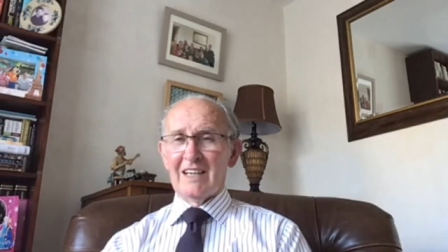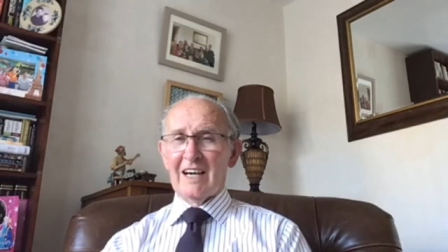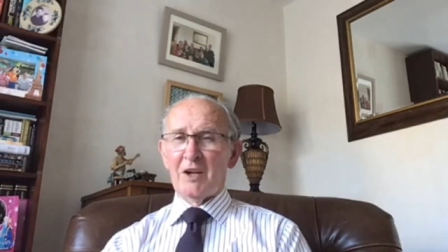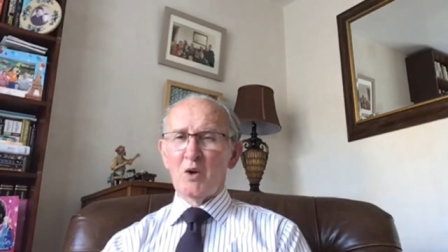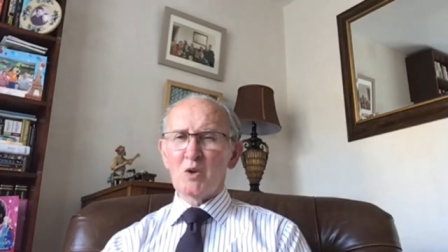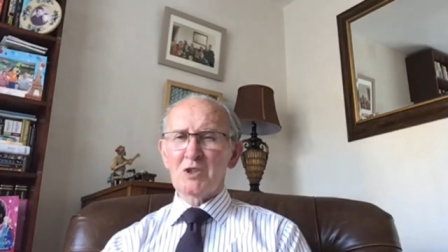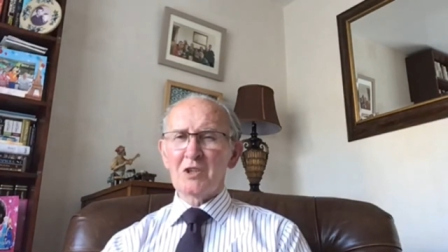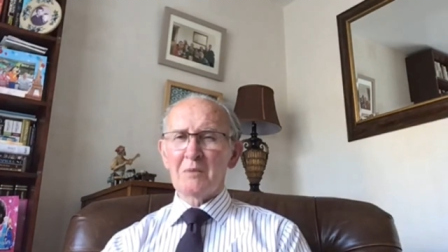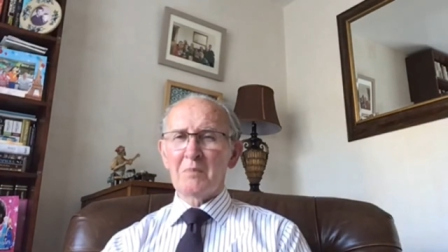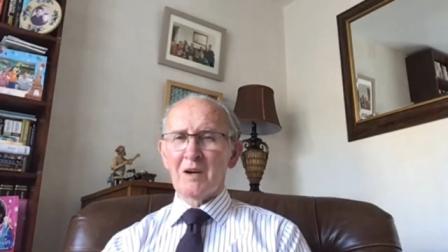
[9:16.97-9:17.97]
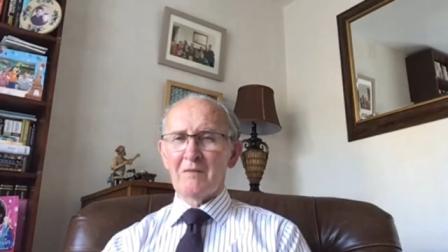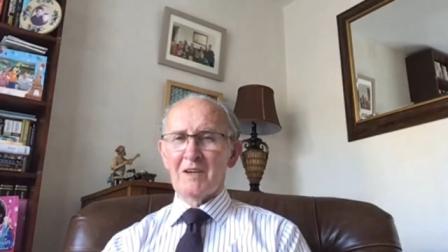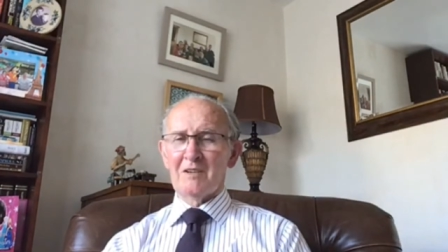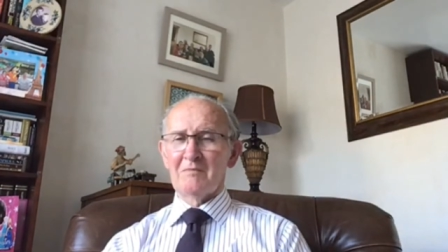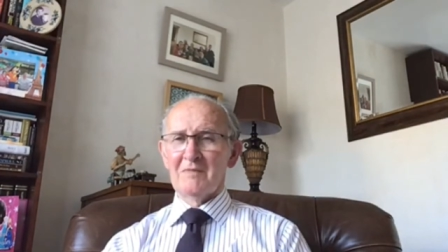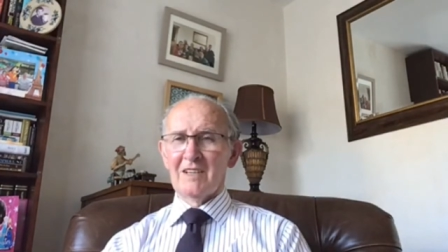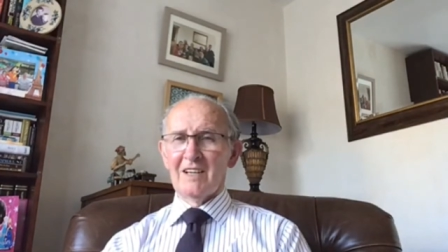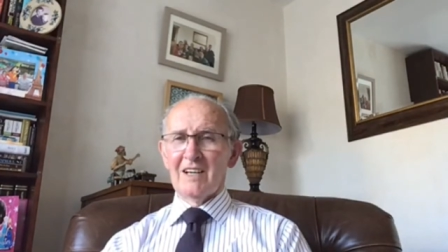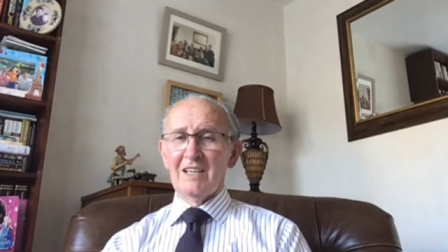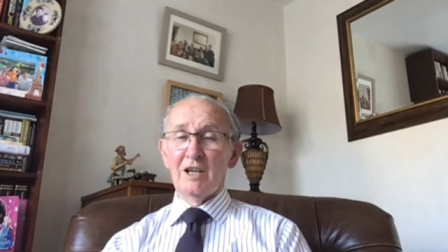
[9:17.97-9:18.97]
And although it's not perfect,
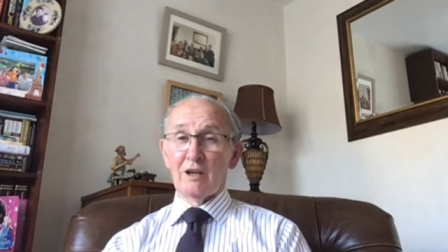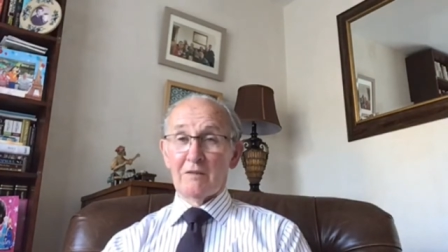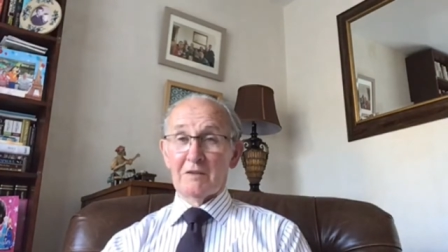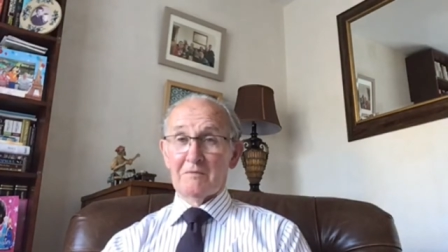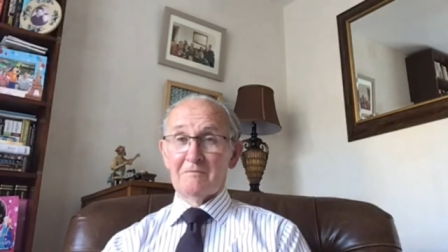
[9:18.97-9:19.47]
you love it.